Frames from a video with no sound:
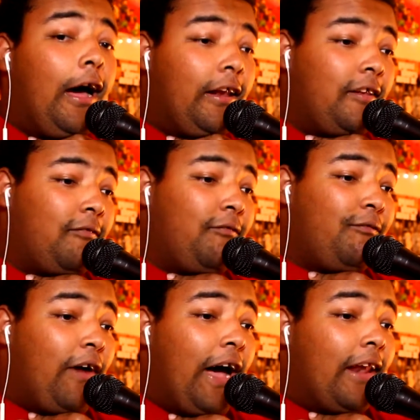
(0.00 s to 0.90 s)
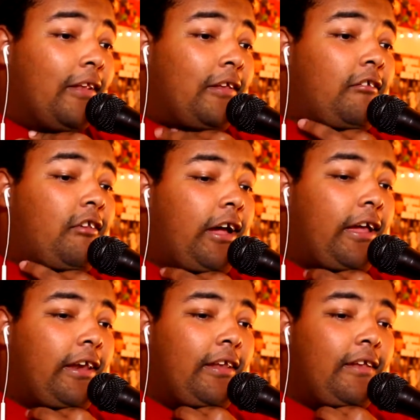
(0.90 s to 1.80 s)
I'd say it wasn't really
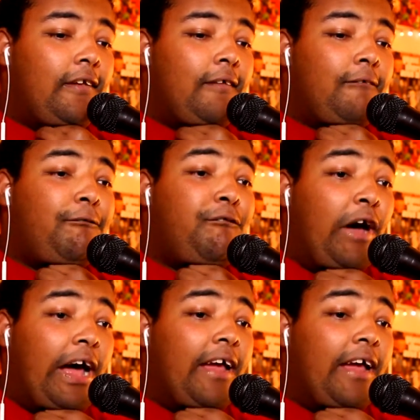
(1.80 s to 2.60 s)
worth it. Like maybe